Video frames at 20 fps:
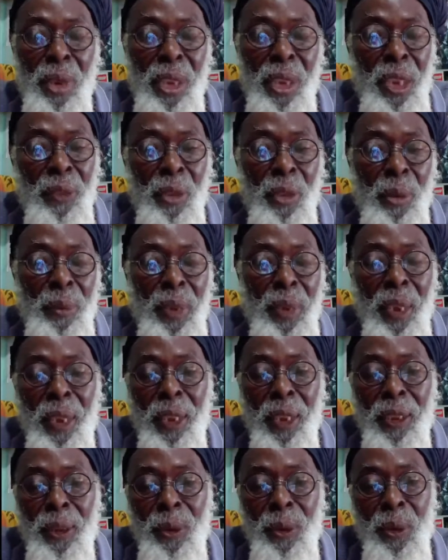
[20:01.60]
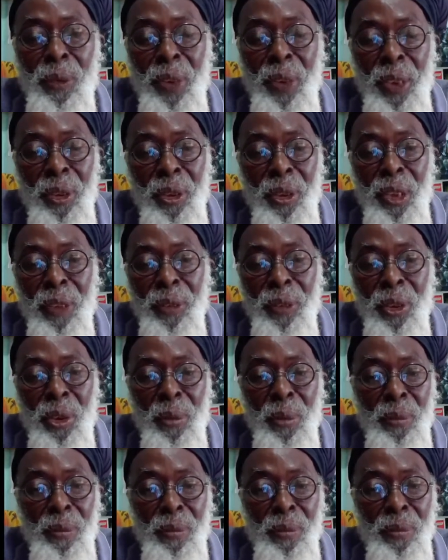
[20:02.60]
you have to come talk it over, you know, you have to
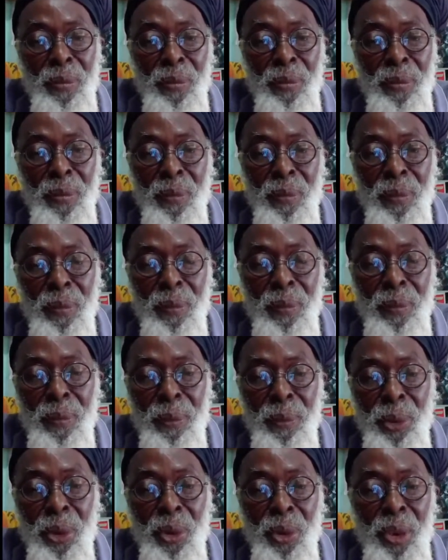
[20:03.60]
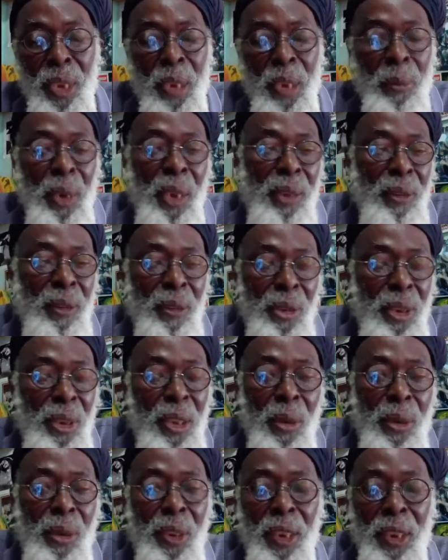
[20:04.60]
come put on the hammer and go
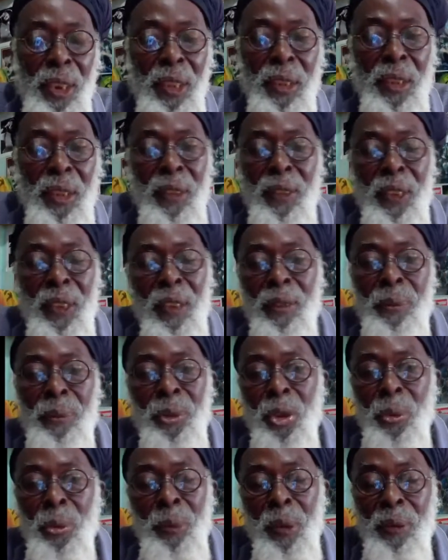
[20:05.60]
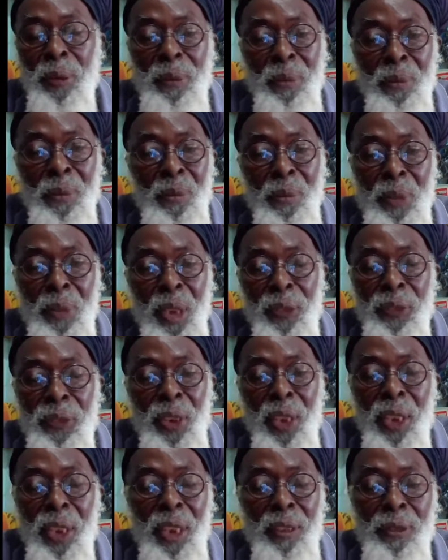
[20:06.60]
deal with other things and put up a
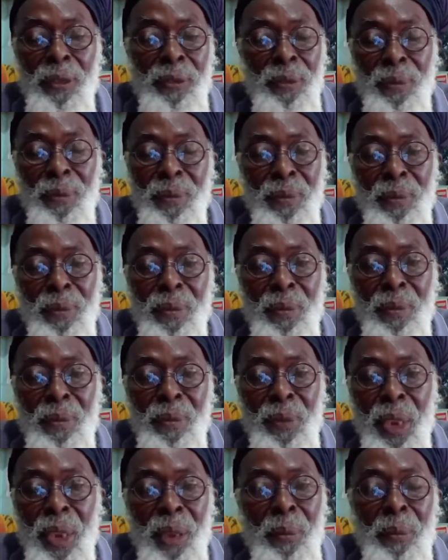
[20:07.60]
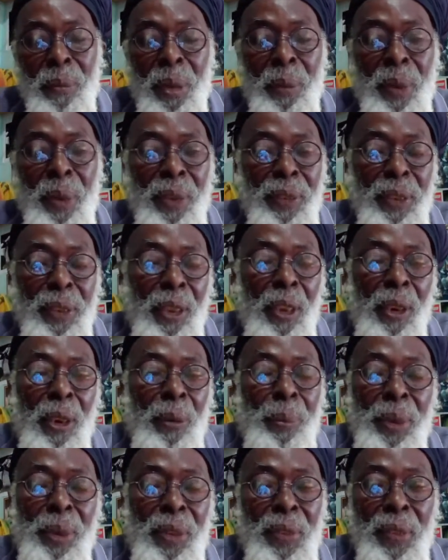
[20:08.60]
flag and emblem and say, yo,
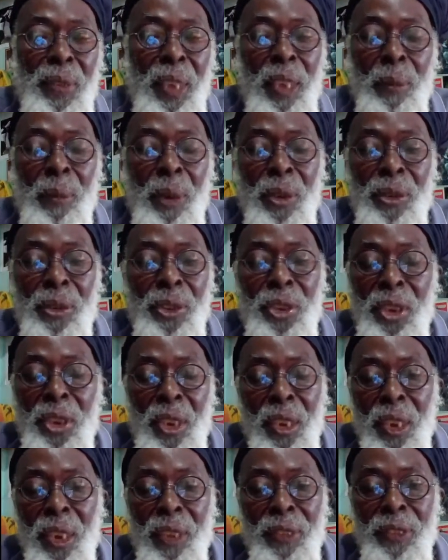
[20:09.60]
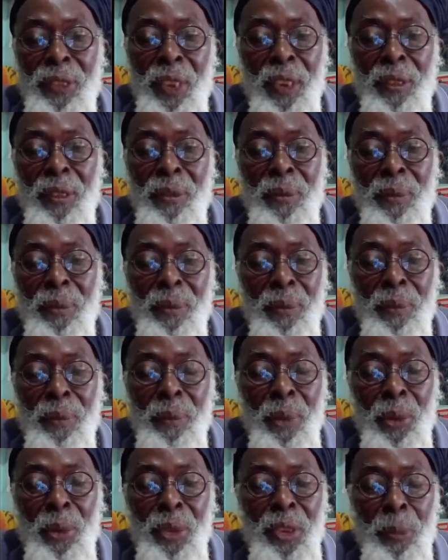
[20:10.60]
peace time and shake hands and
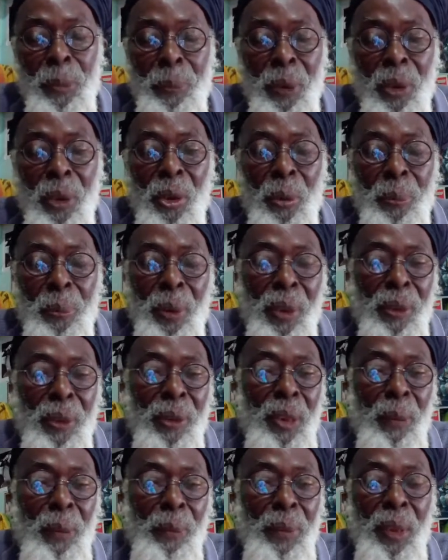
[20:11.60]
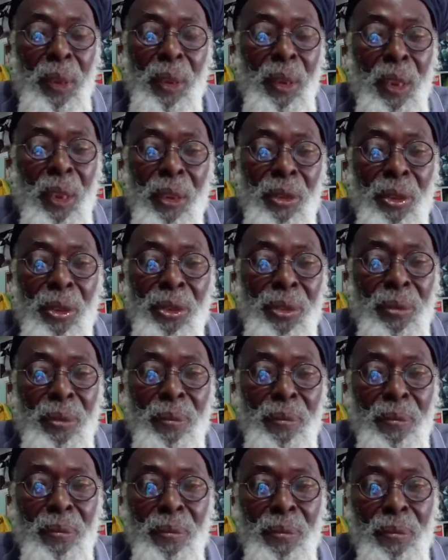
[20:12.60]
make a sip a cup and them things and just.
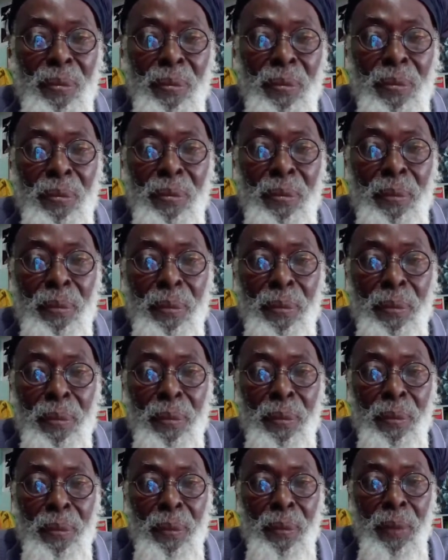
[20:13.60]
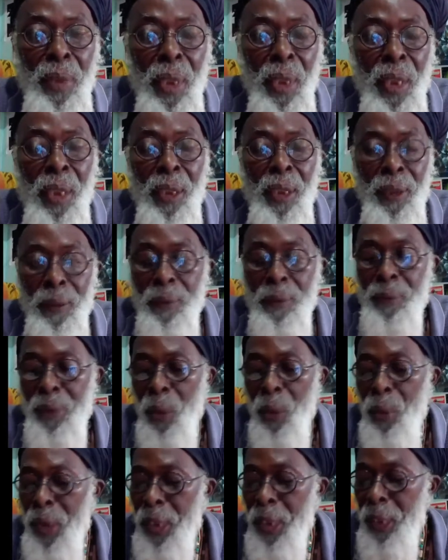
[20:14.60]
Yeah,
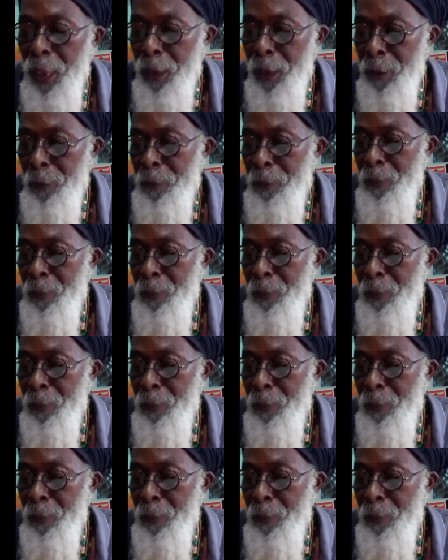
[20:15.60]
the way there.